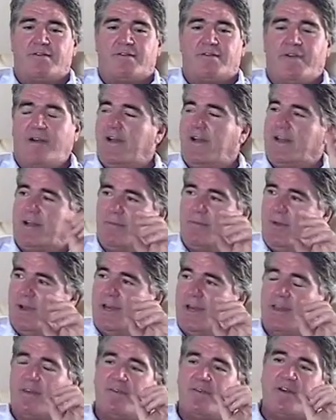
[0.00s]
for very little
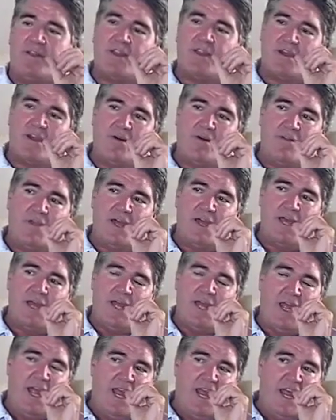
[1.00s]
money. They go there